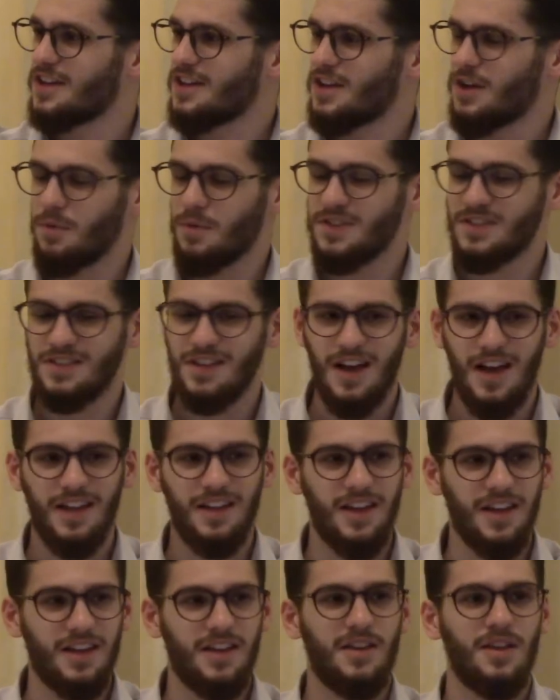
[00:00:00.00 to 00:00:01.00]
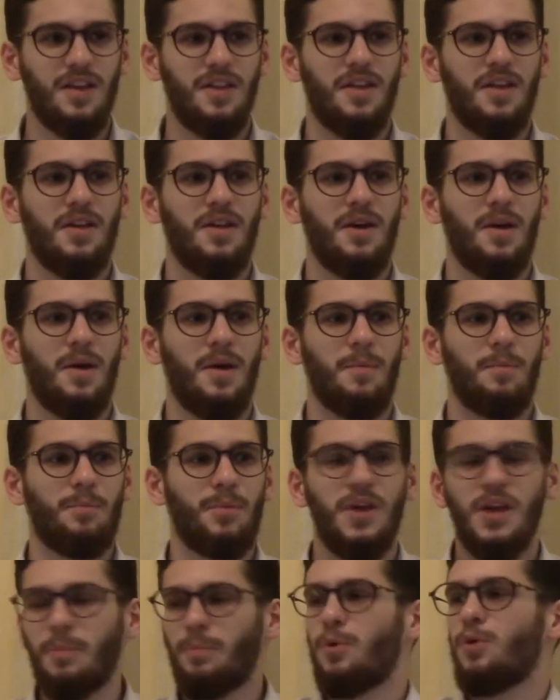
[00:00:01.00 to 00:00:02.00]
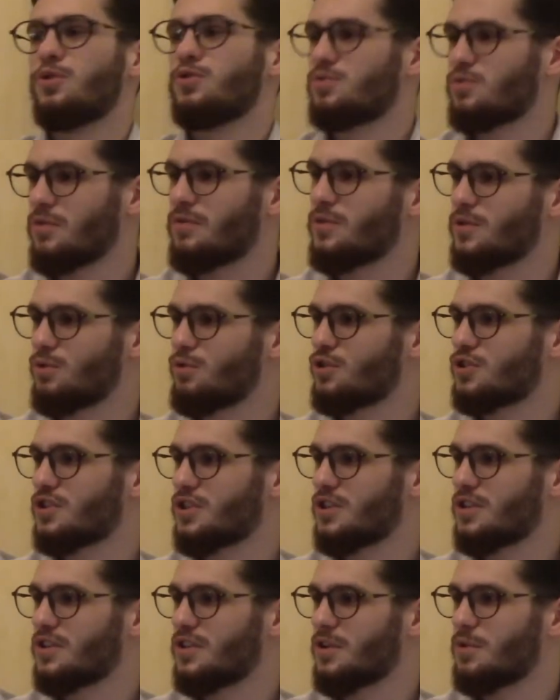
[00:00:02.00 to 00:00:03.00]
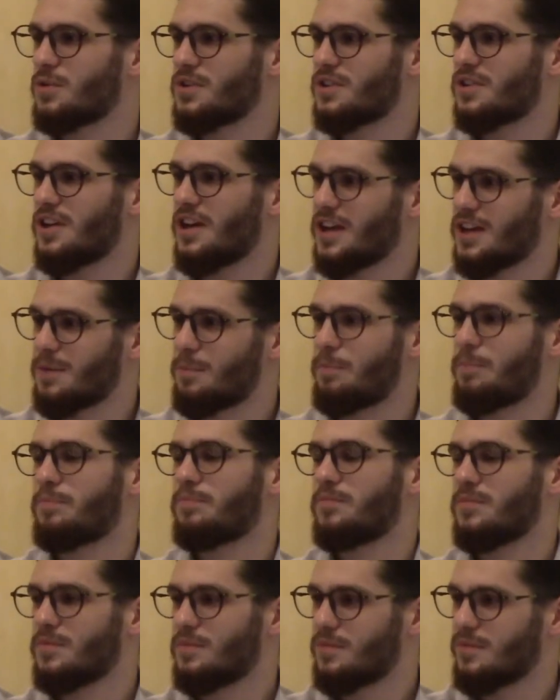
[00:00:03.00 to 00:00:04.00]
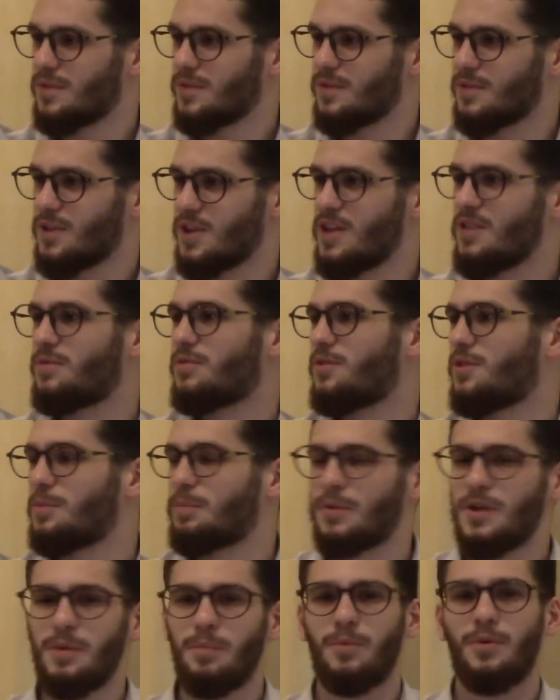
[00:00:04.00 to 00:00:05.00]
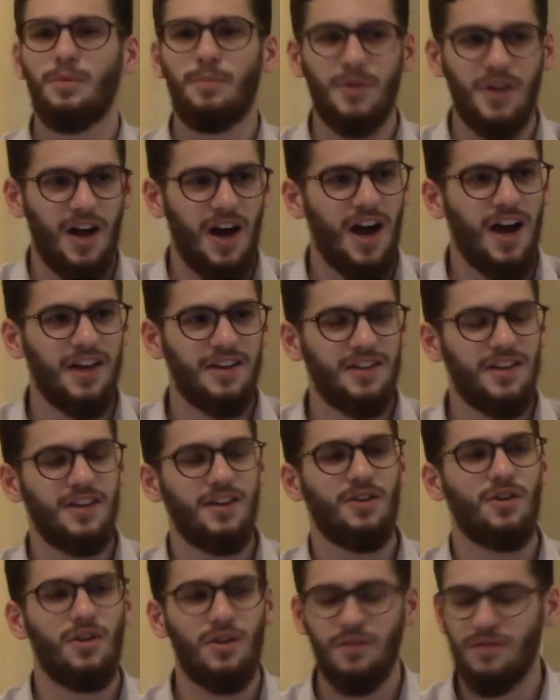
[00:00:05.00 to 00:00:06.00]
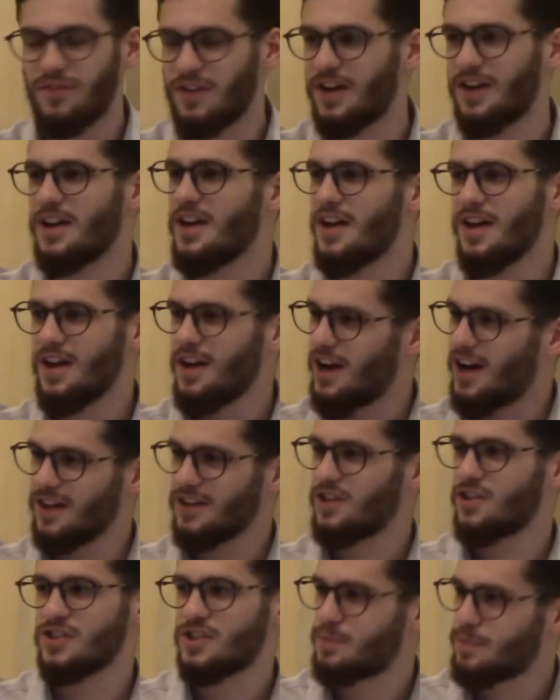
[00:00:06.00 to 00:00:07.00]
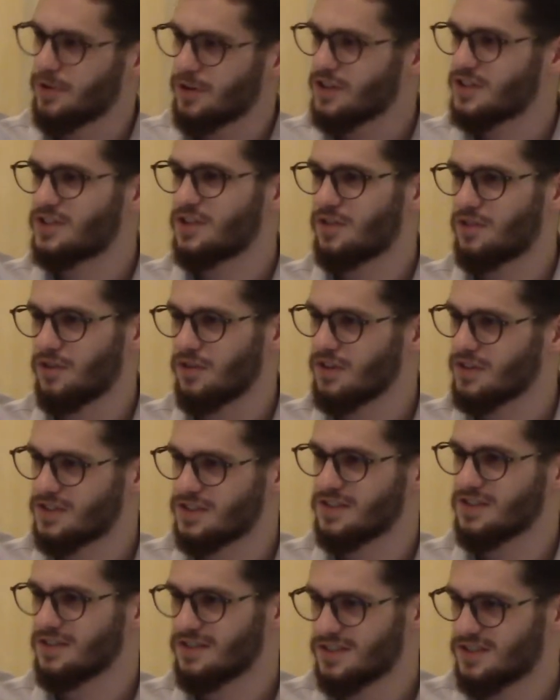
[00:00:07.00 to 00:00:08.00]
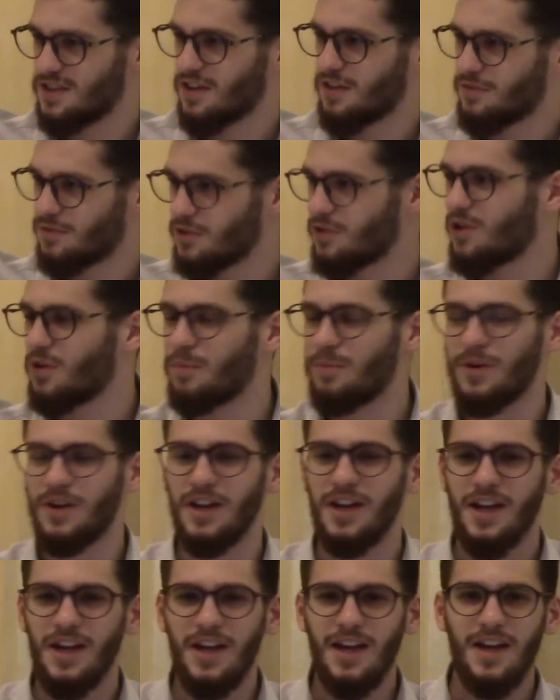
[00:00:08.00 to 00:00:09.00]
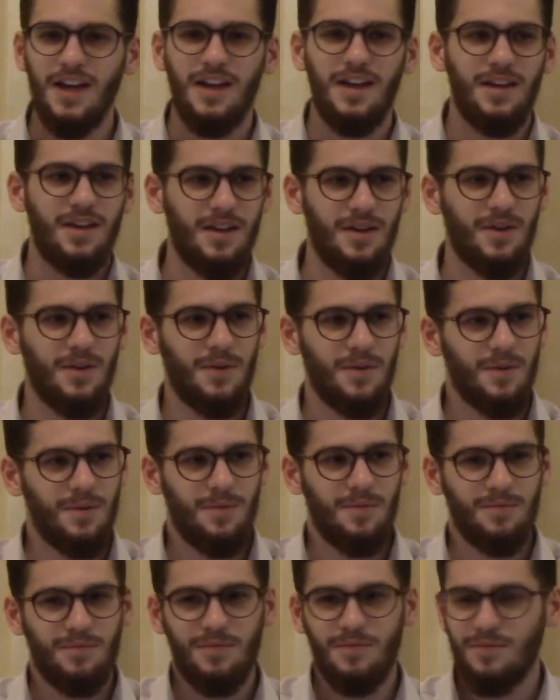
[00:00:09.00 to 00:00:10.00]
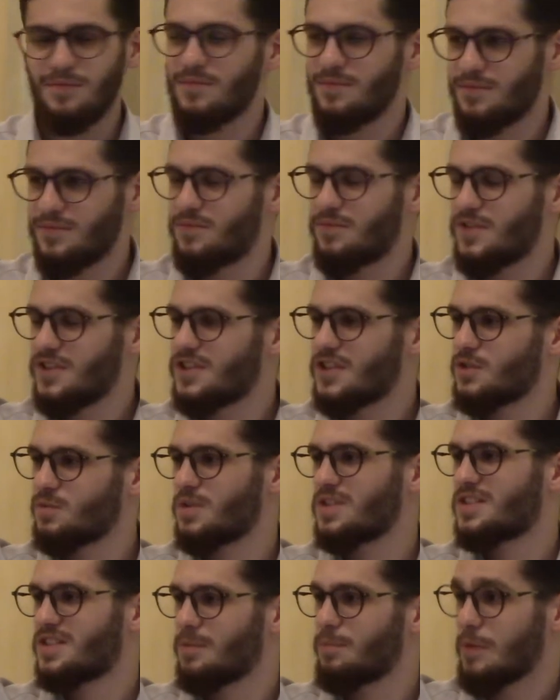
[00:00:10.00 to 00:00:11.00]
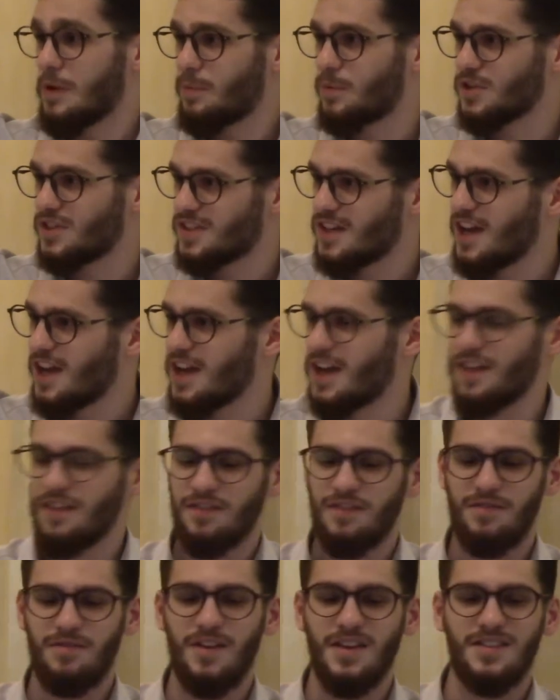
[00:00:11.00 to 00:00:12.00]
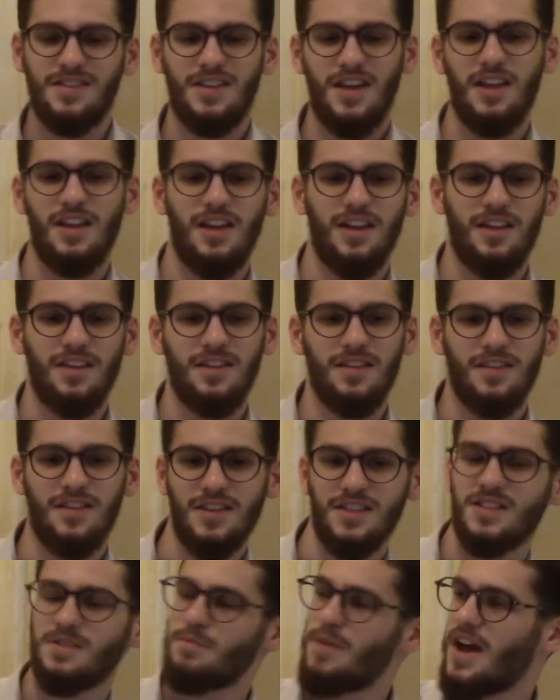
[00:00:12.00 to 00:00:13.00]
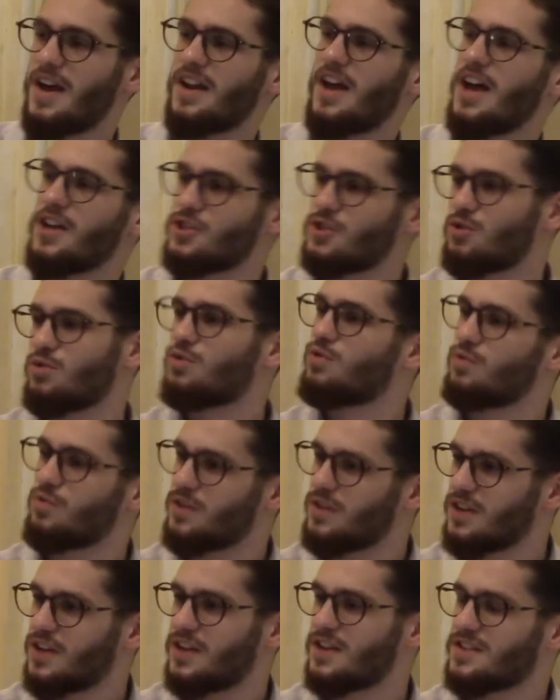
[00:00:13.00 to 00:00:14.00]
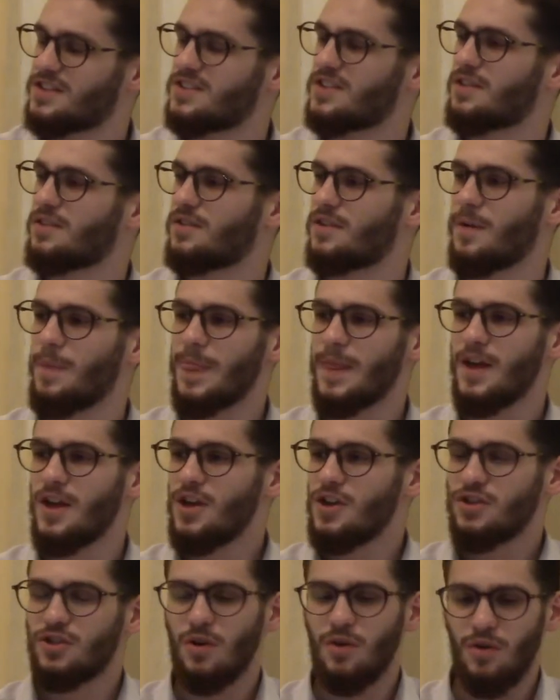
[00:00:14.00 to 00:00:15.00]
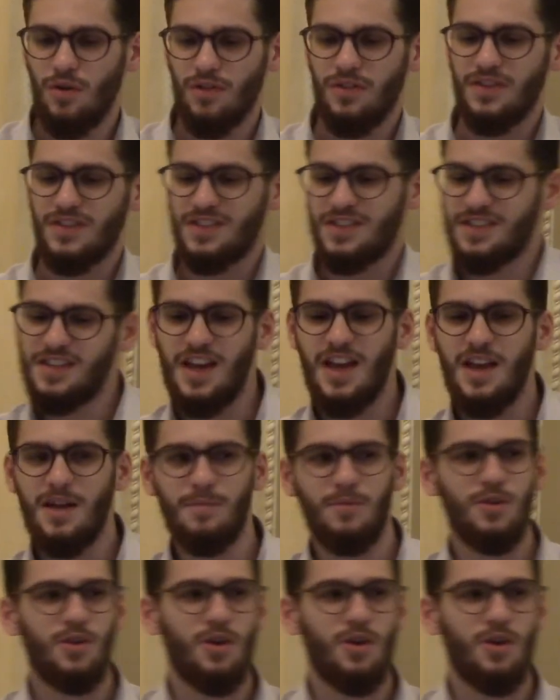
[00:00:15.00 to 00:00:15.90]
like a people's revolution. There were like evil people behind it and all of that conspiracy theorist stuff. But this is what some people say, and they say like this man has to do with it, etc. So the same